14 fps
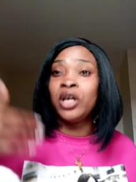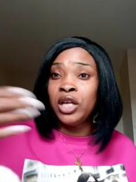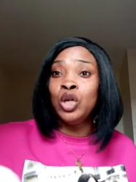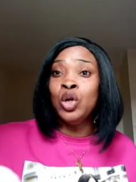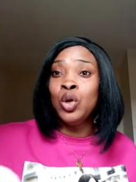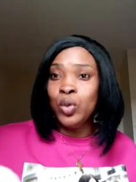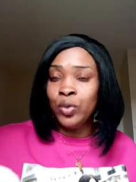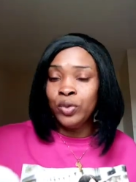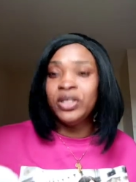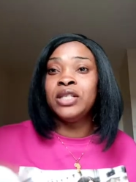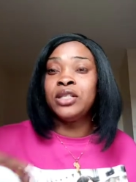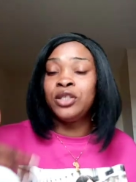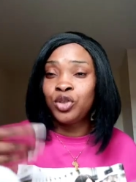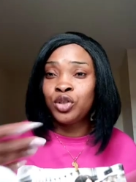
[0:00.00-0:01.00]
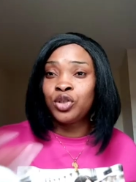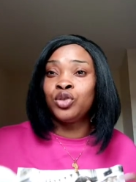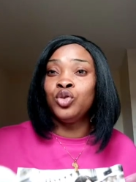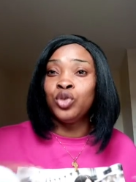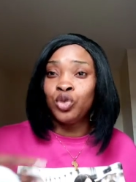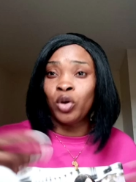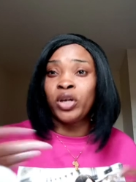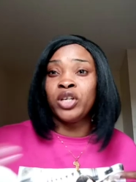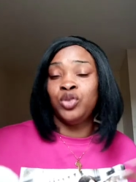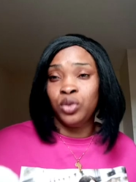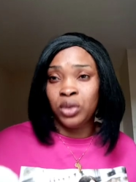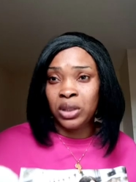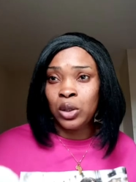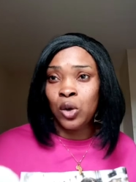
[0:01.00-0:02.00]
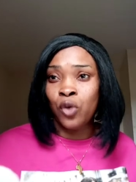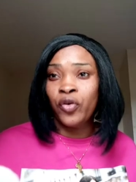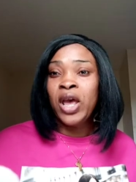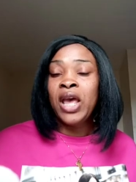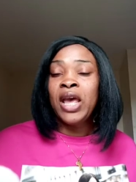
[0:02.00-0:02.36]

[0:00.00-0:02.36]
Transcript: alone. It's just you're talking to yourself,